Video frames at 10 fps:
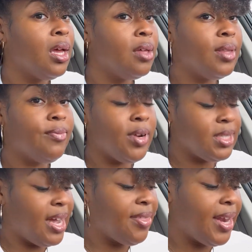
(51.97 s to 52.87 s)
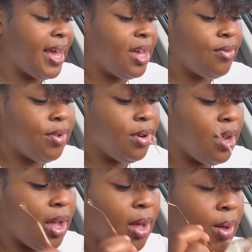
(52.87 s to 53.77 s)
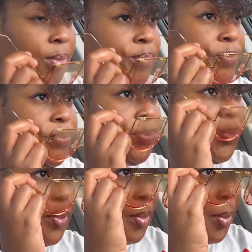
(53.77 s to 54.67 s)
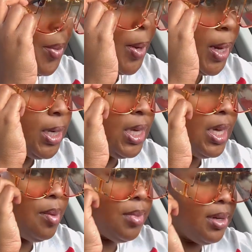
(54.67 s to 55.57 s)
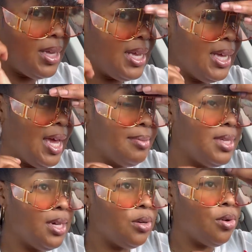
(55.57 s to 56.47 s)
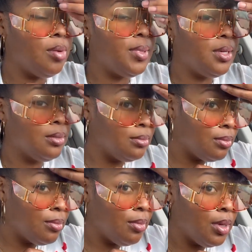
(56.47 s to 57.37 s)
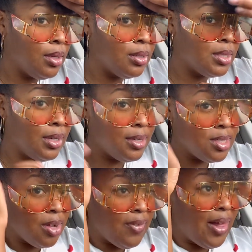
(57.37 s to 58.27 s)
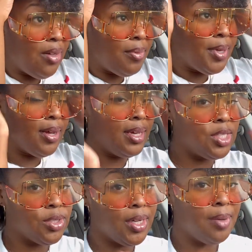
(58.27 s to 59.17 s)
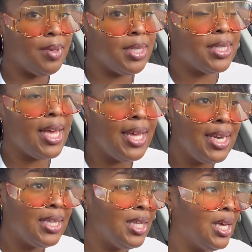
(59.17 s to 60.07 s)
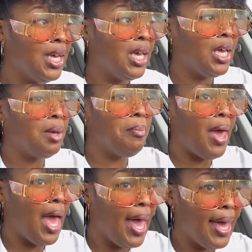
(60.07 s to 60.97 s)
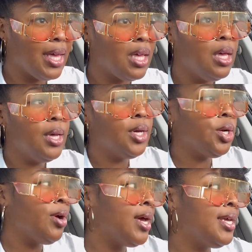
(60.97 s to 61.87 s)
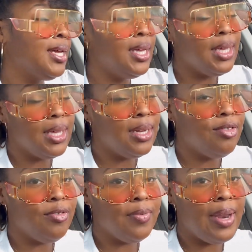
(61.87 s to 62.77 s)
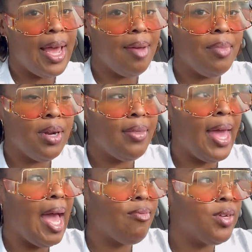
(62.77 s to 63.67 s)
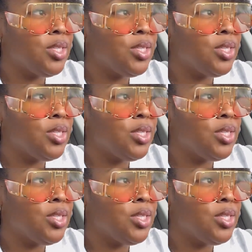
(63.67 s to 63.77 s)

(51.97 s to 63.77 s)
the first guy that I ever um, DM'd on dating apps, he ignored me. So there's no follow up there. He straight up didn't say anything back granted he could have not been on the app for